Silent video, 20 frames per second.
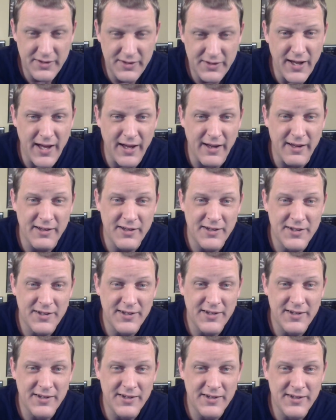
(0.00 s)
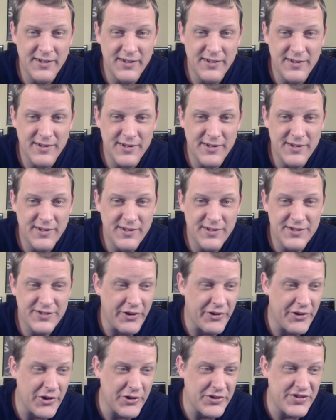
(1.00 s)
Yeah.
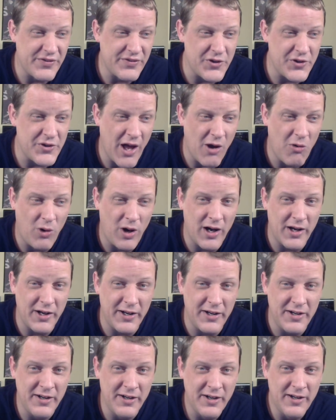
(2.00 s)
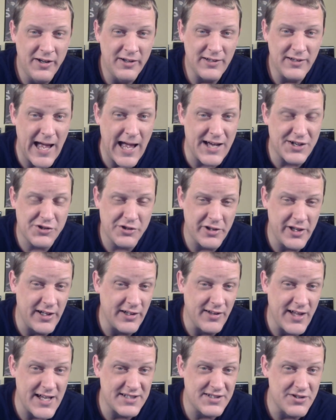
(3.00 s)
So those of you that wanted Lashley
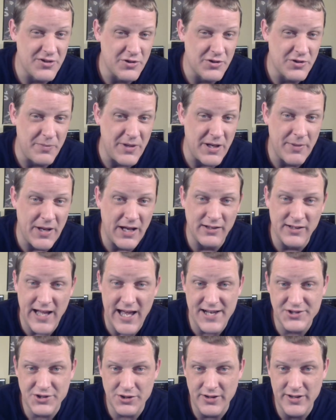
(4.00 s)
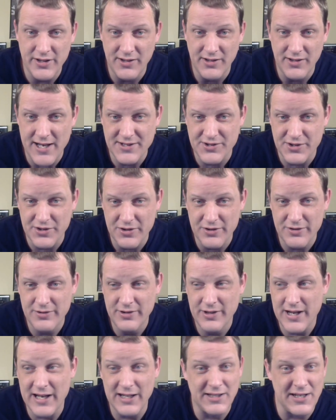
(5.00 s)
and Lesnar to be about Lashley and
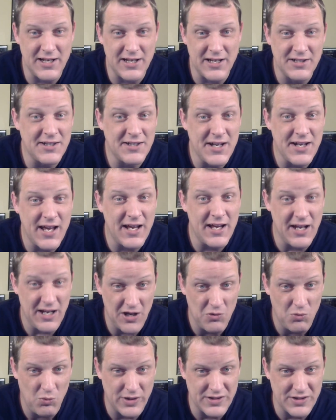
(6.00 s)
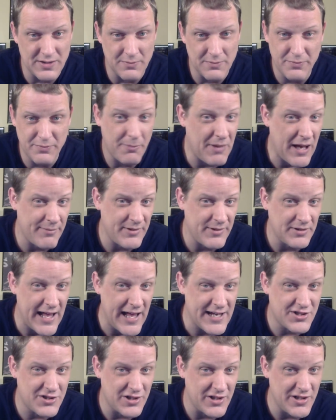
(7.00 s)
Lesnar. At the end of the day, it wasn't. But Bobby
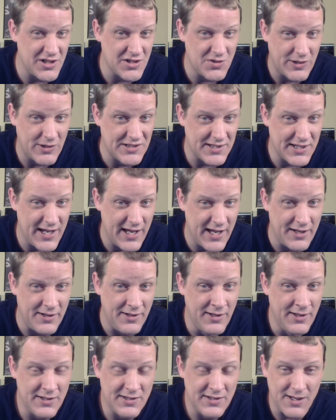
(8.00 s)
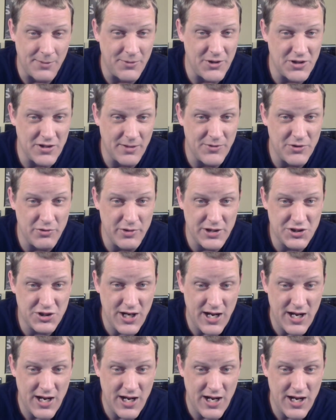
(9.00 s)
Lashley is once again W W E